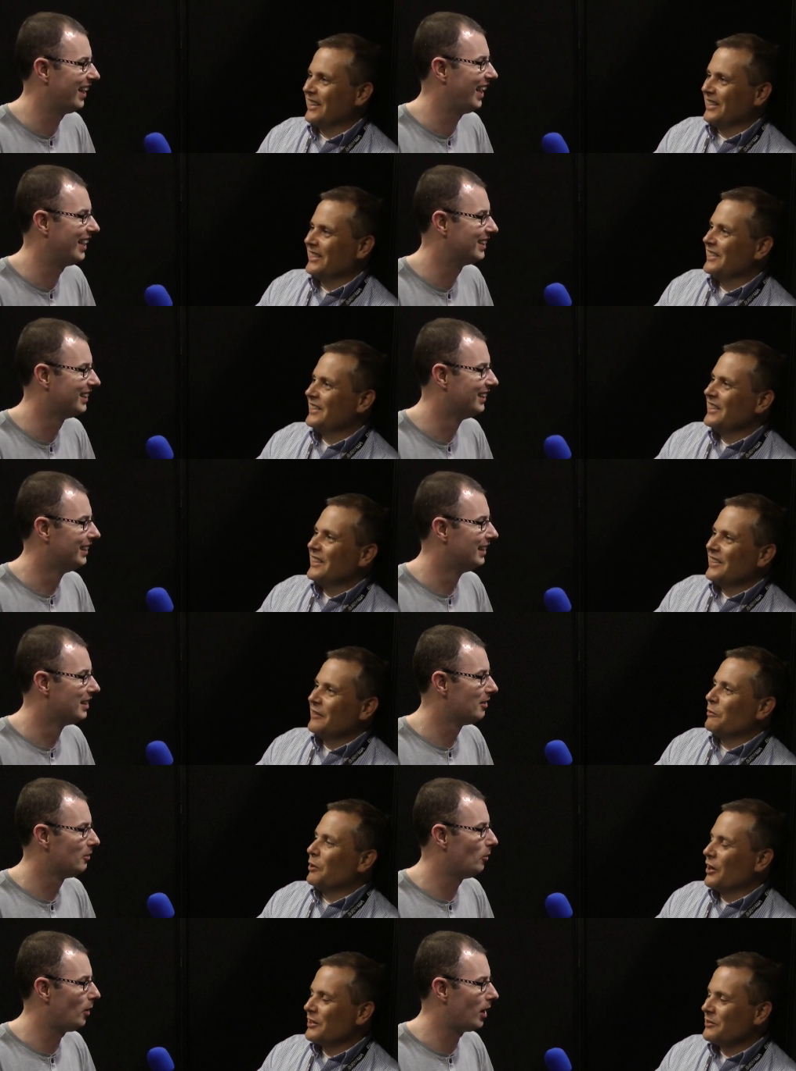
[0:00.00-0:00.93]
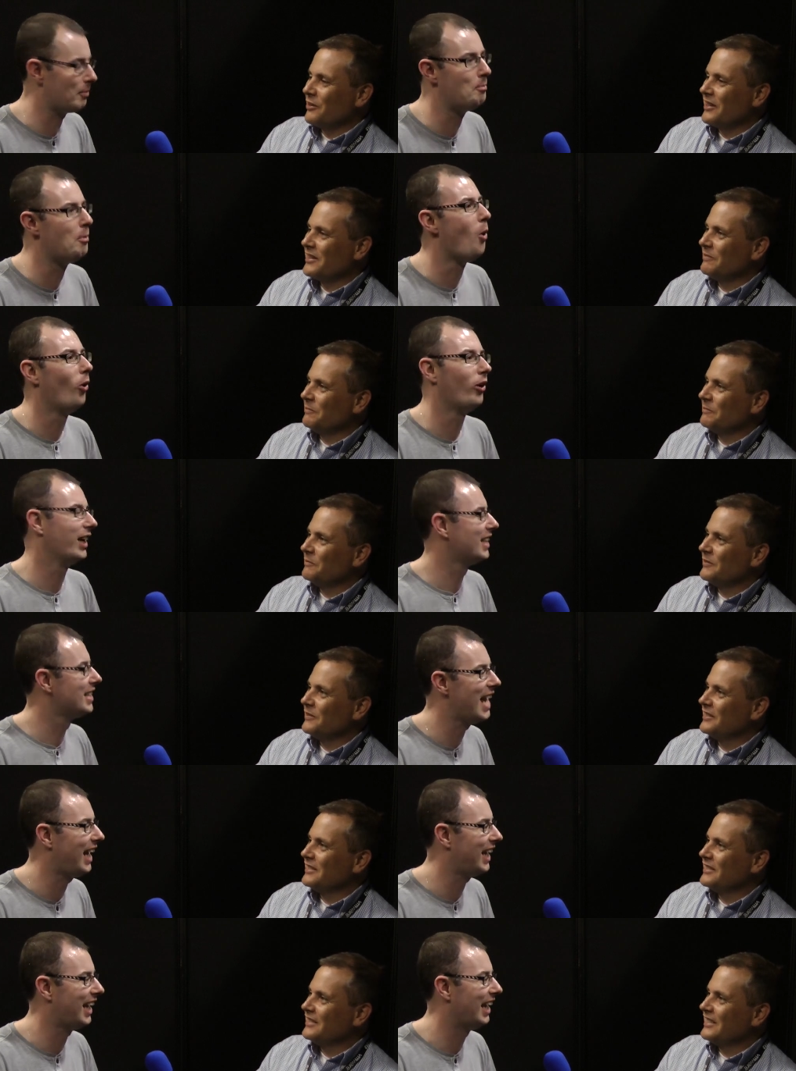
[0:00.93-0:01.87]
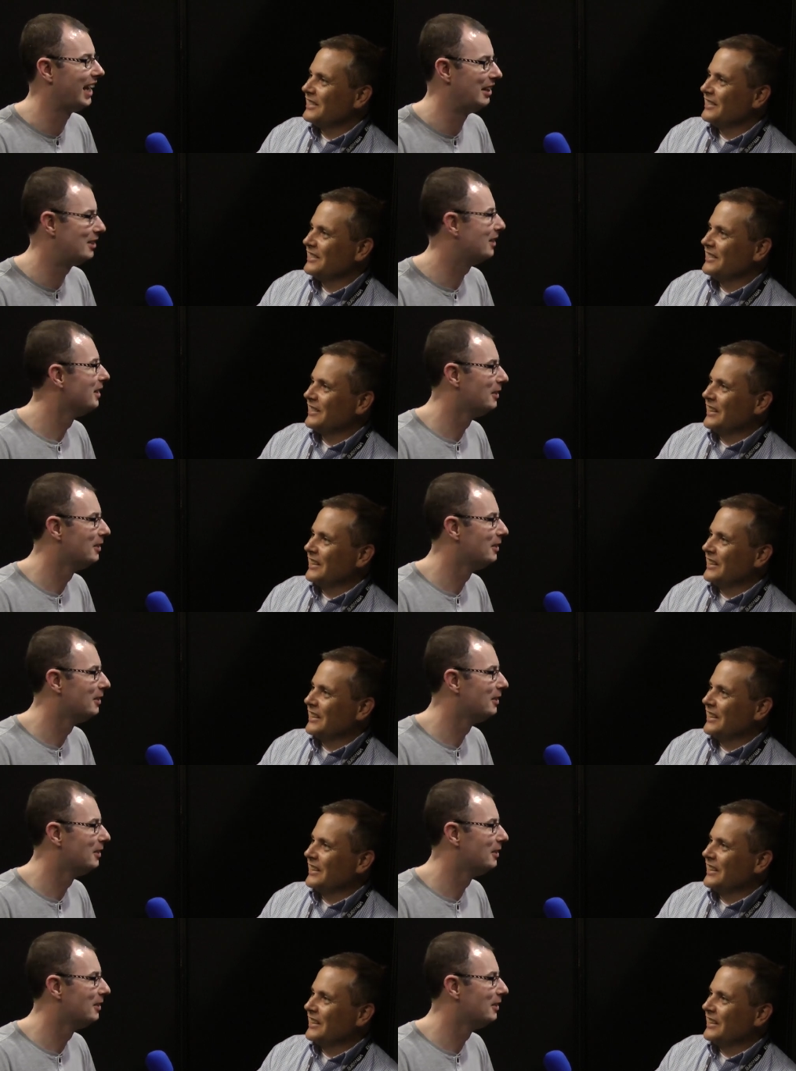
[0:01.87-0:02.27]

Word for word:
Speaker 1: that. Right, what right. a boring decade.